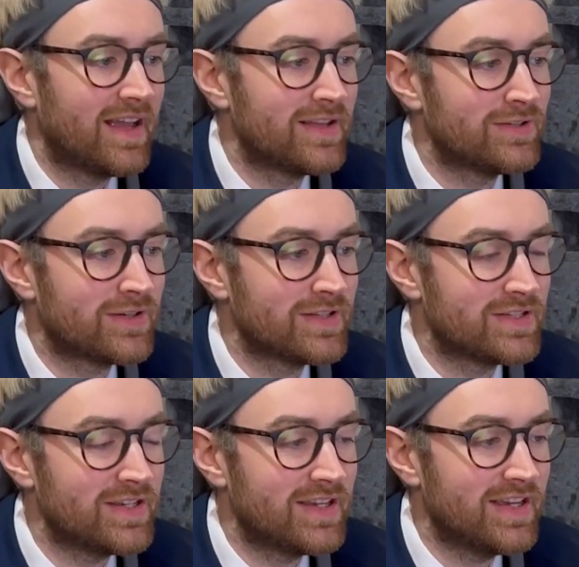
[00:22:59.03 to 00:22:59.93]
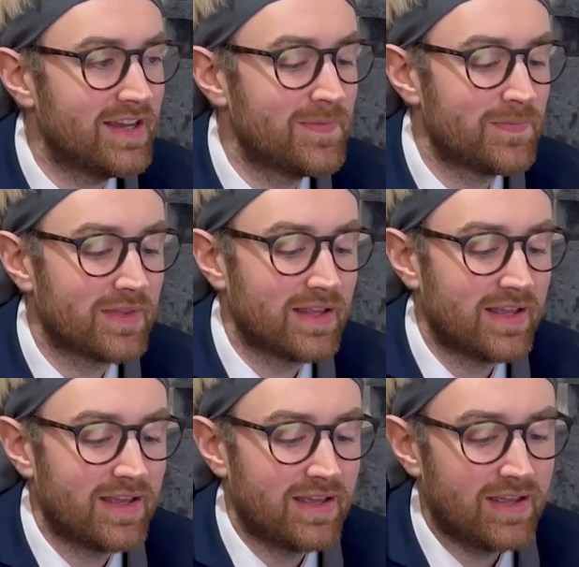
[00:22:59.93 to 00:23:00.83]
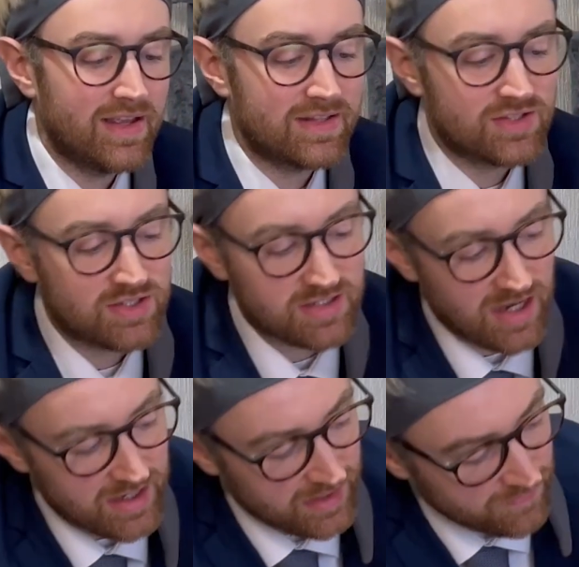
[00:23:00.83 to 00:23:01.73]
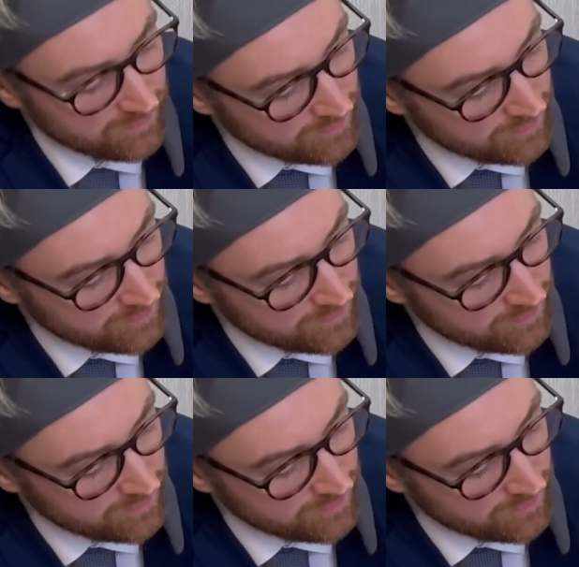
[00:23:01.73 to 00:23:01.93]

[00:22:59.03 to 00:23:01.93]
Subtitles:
as you can see here. It's stunning.